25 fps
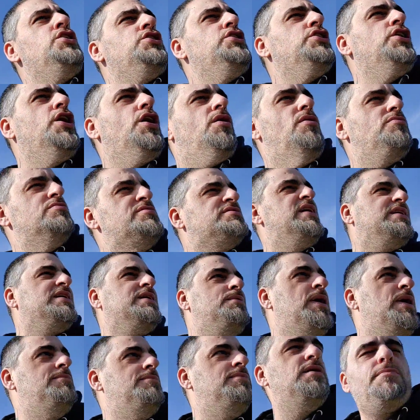you know, I was
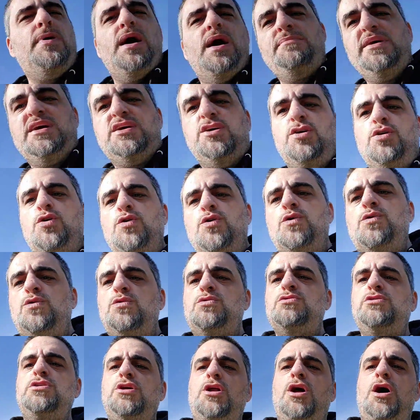thinking maybe it might be
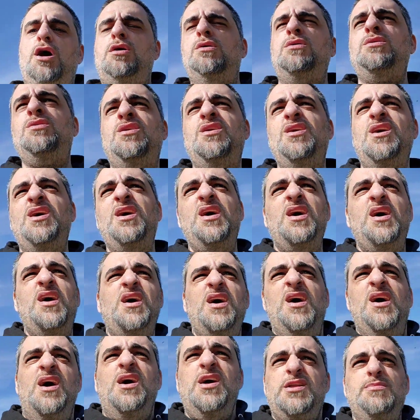cool, you know,
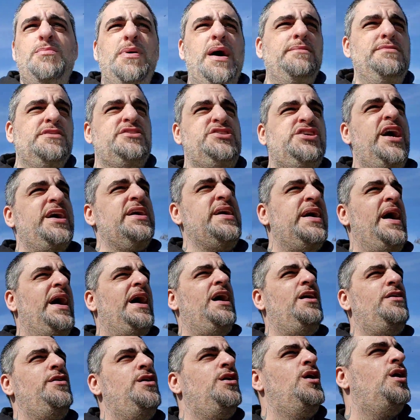to maybe check
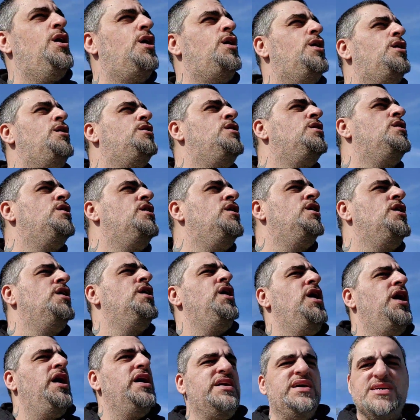out uh,
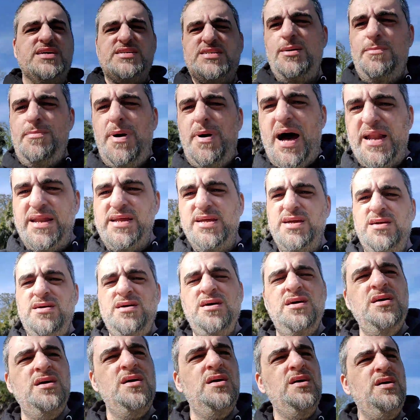and get somebody,
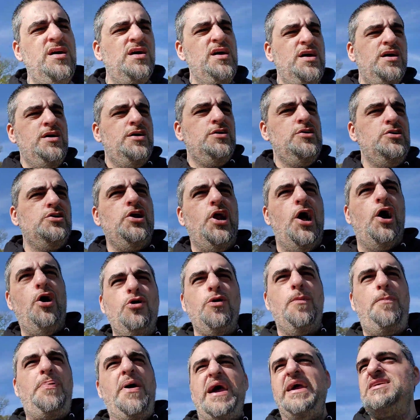you know,
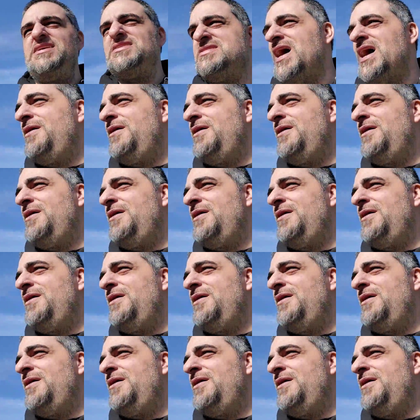to paint